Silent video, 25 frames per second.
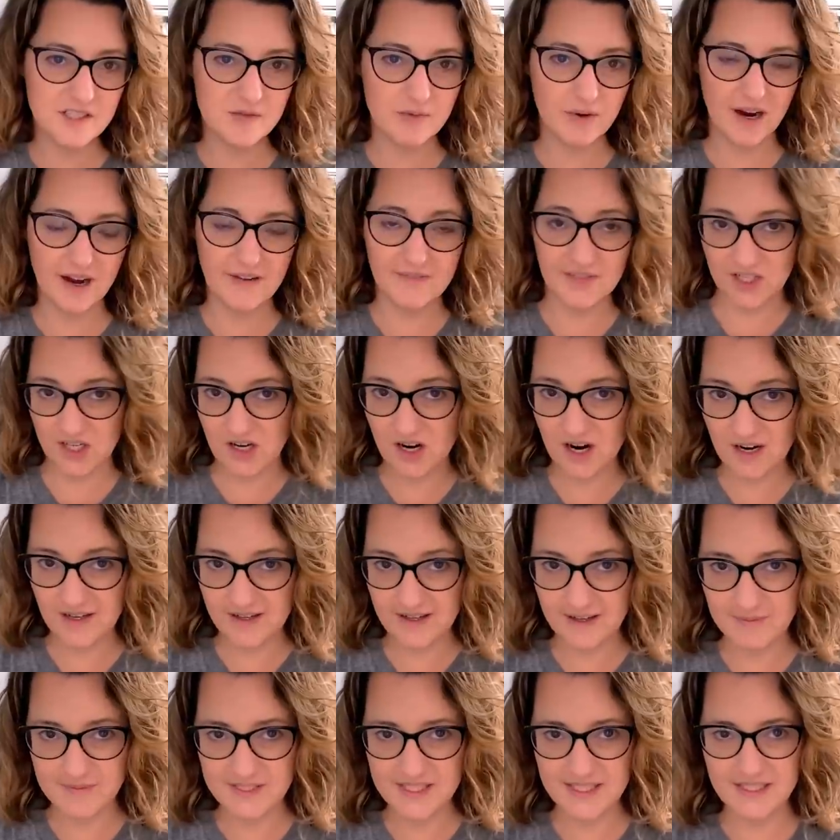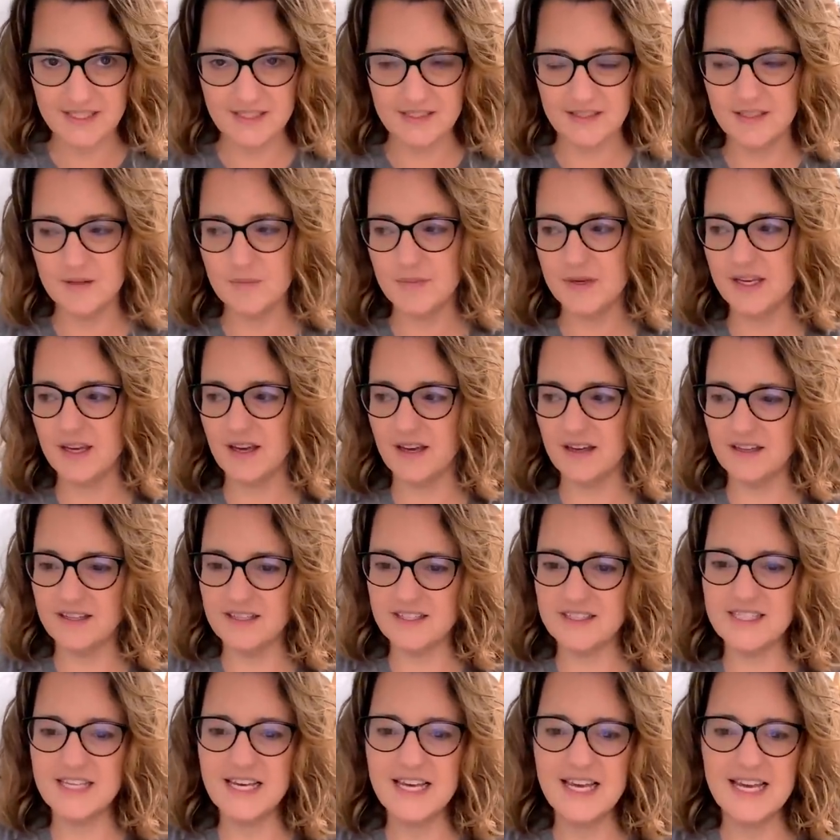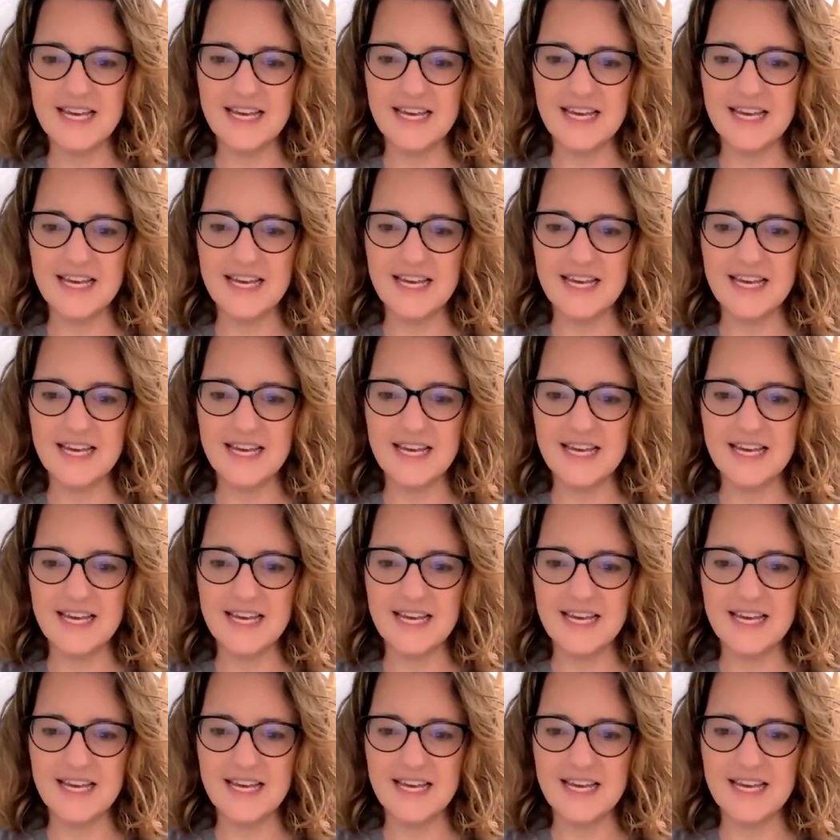is where having a car comes in handy, because